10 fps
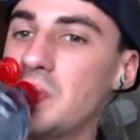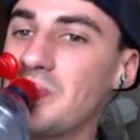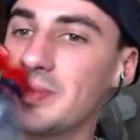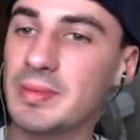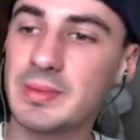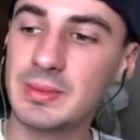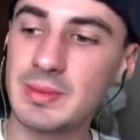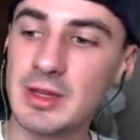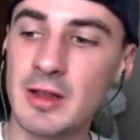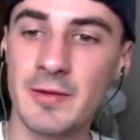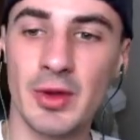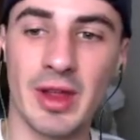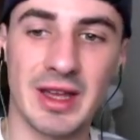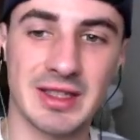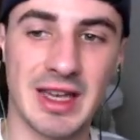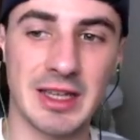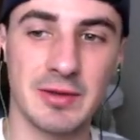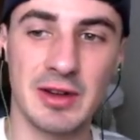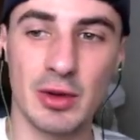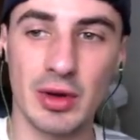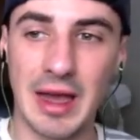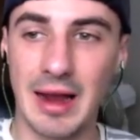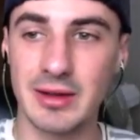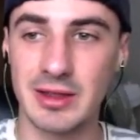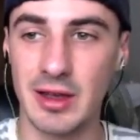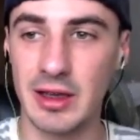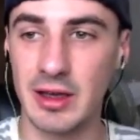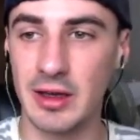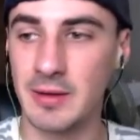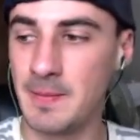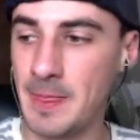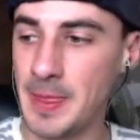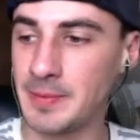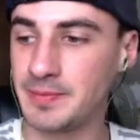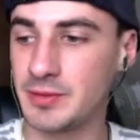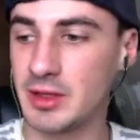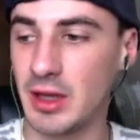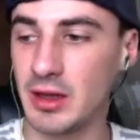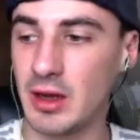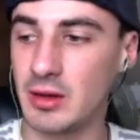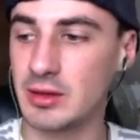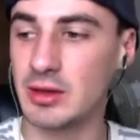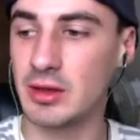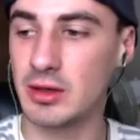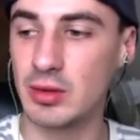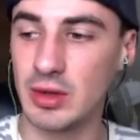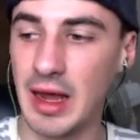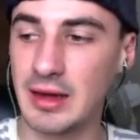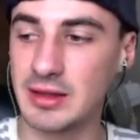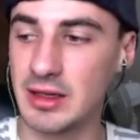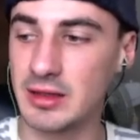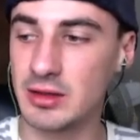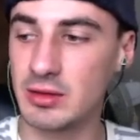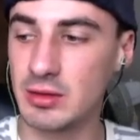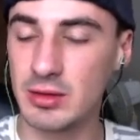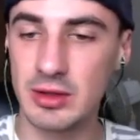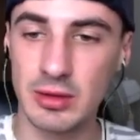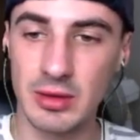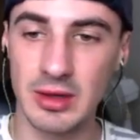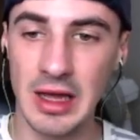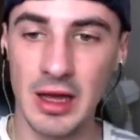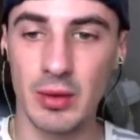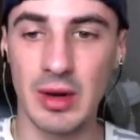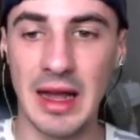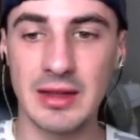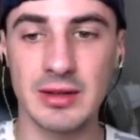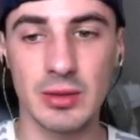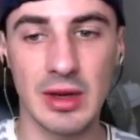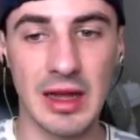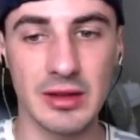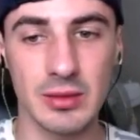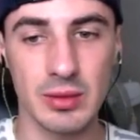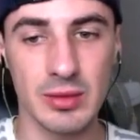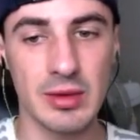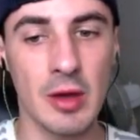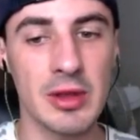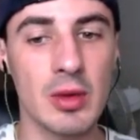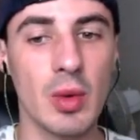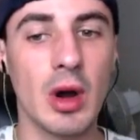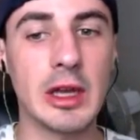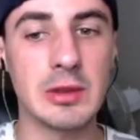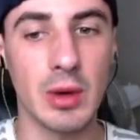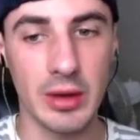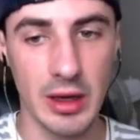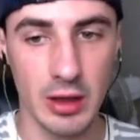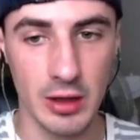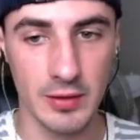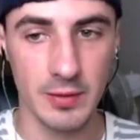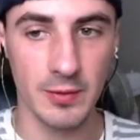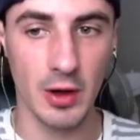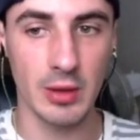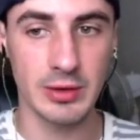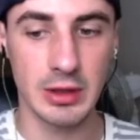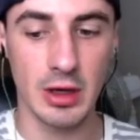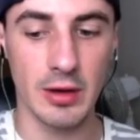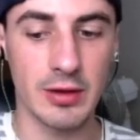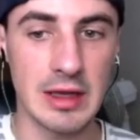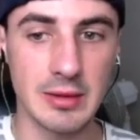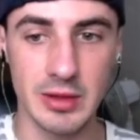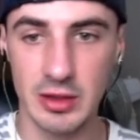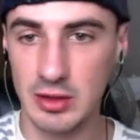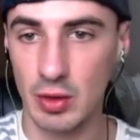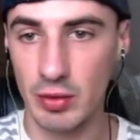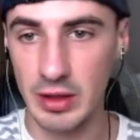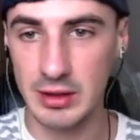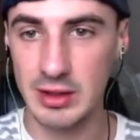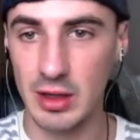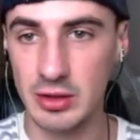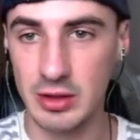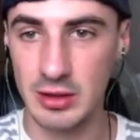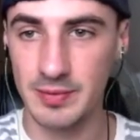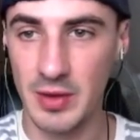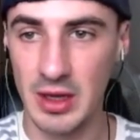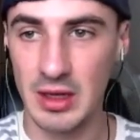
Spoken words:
I feel like that's the case for a lot of characters like her. It's like, oh, we've got a cool character here. Do you know what we'll do? We'll add. There'll be the wise one that kind of confirms the kind of themes of the story and such. And